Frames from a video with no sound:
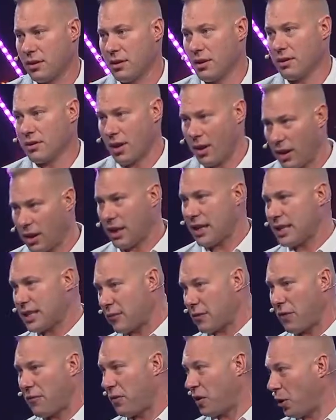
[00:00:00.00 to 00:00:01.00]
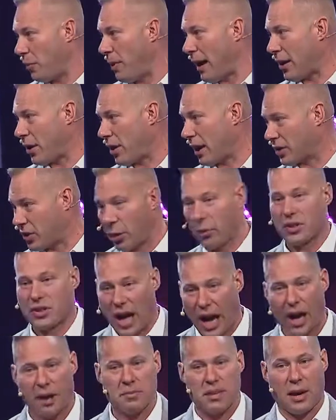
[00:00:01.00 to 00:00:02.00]
So at least if you feel better, like there were
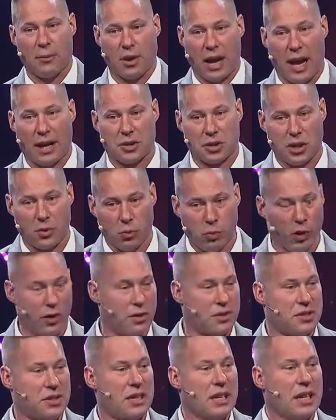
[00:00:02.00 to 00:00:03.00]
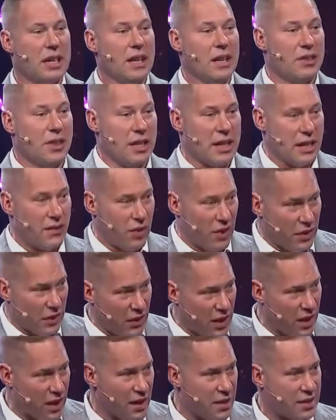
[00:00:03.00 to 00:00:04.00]
times that were actually worse than even
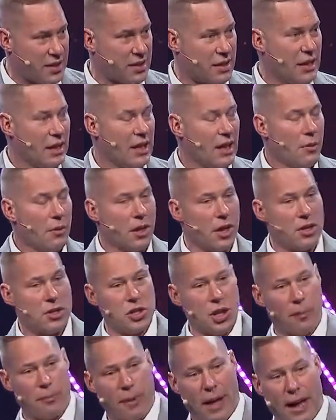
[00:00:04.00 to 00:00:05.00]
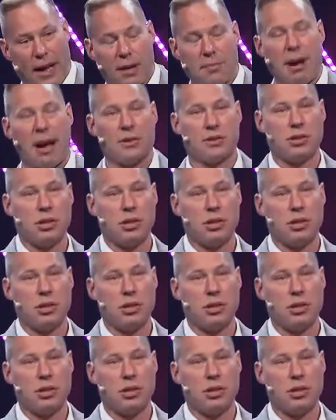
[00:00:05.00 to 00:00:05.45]
this. We're going to jump back about